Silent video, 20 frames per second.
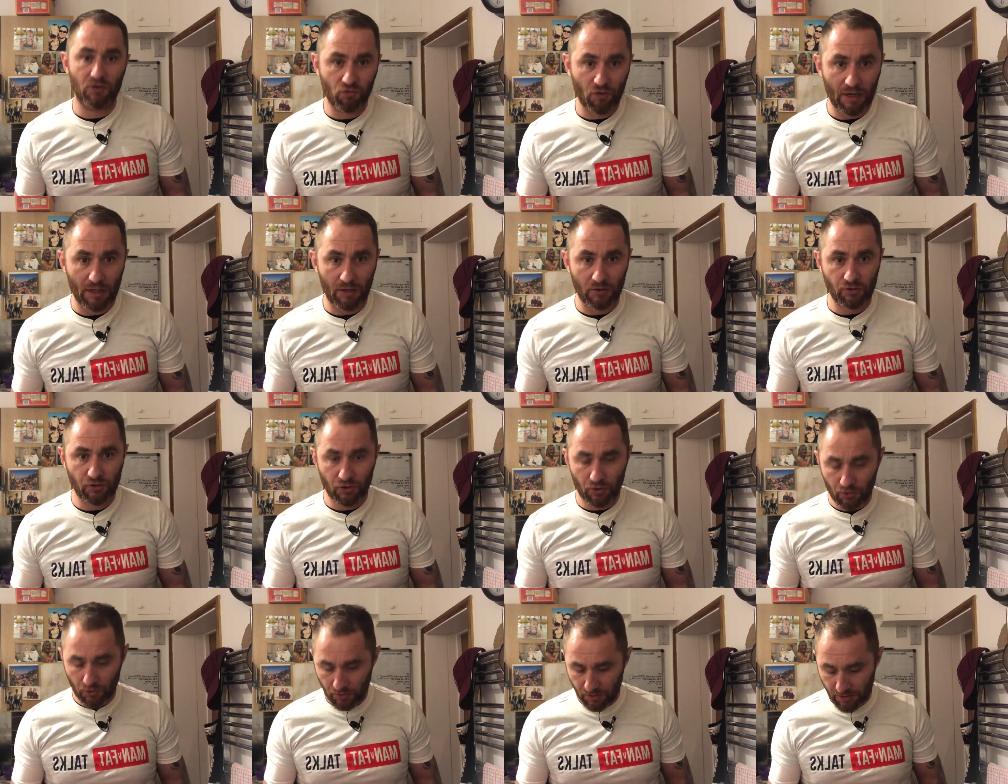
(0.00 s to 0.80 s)

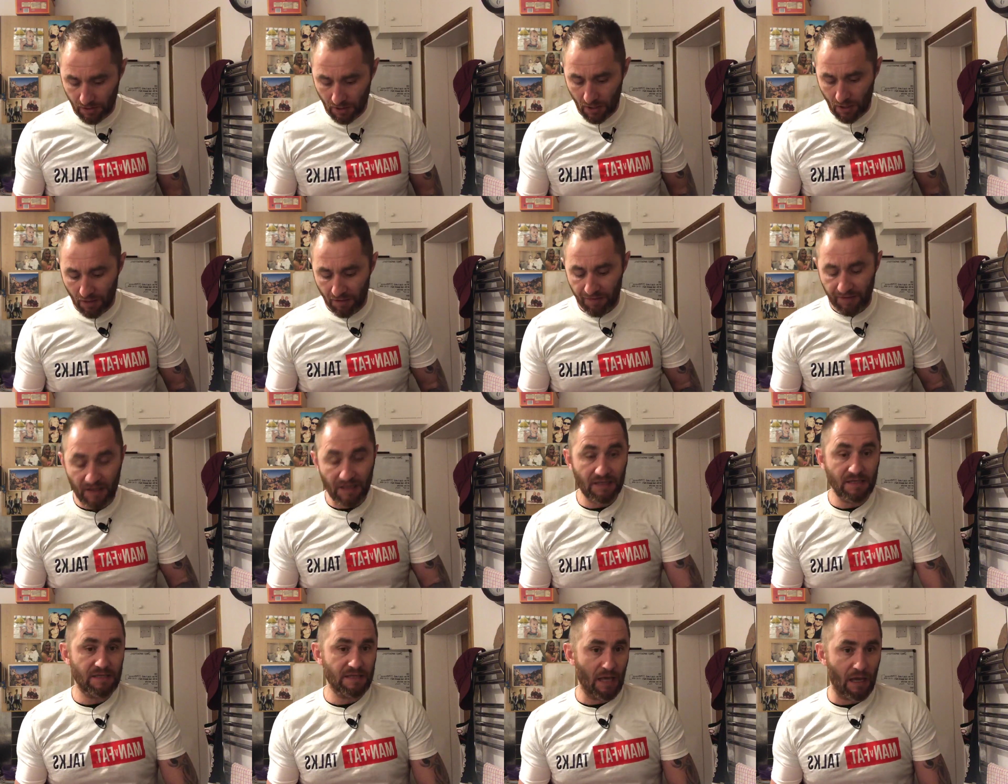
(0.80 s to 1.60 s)
gratitude,
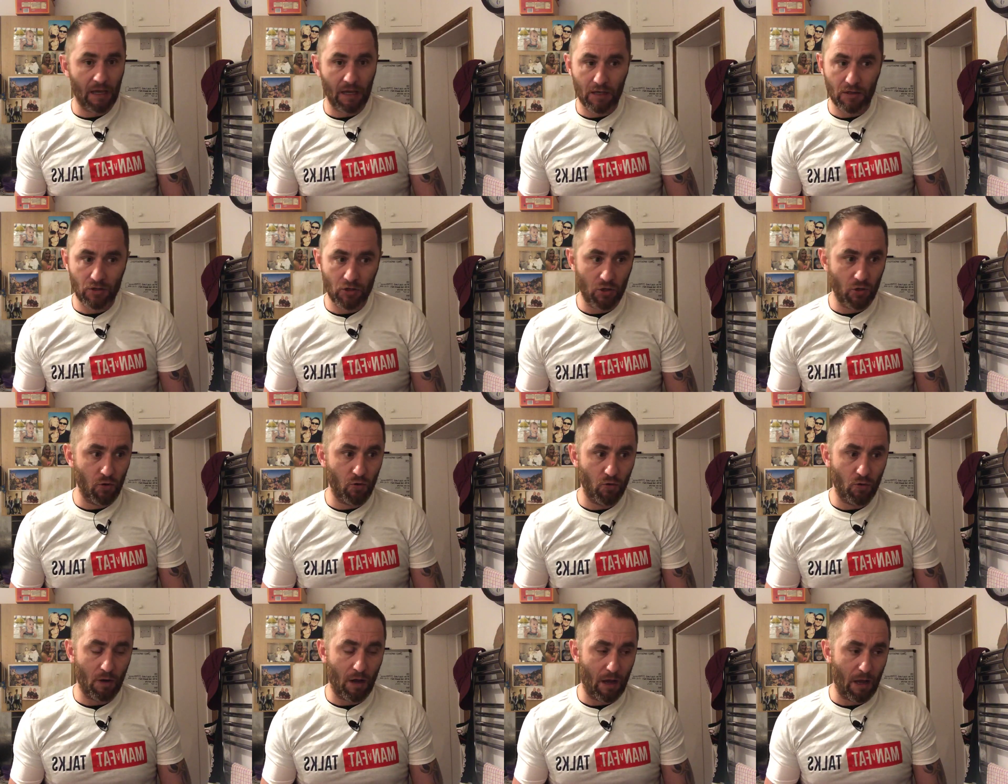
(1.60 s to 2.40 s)
things that
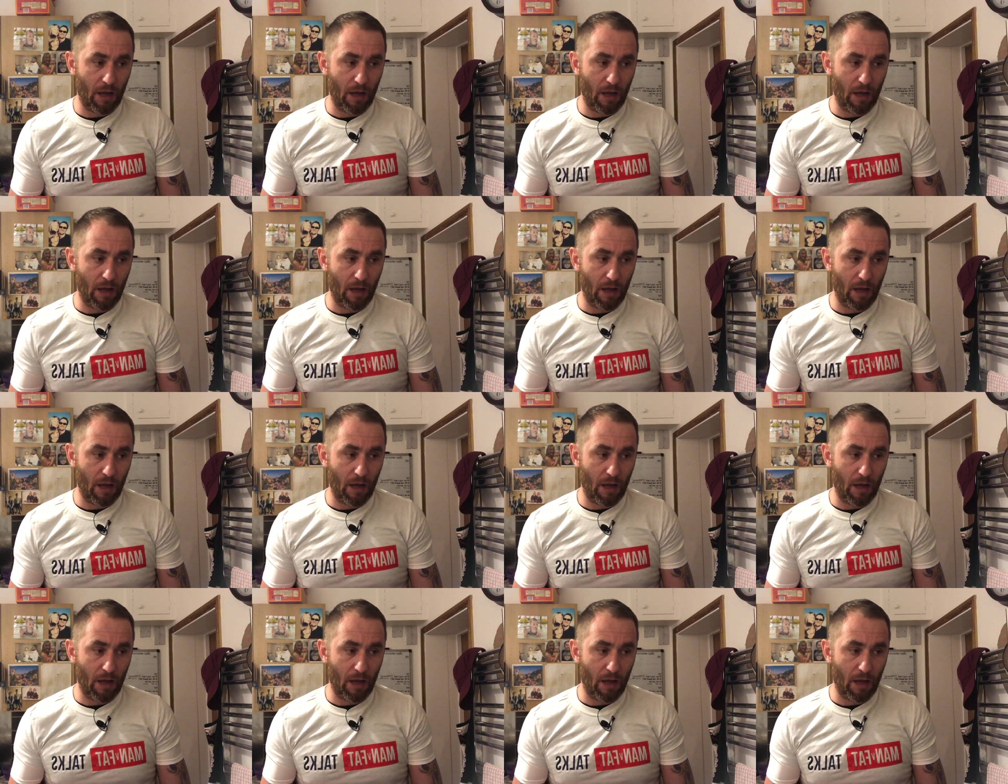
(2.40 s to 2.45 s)
you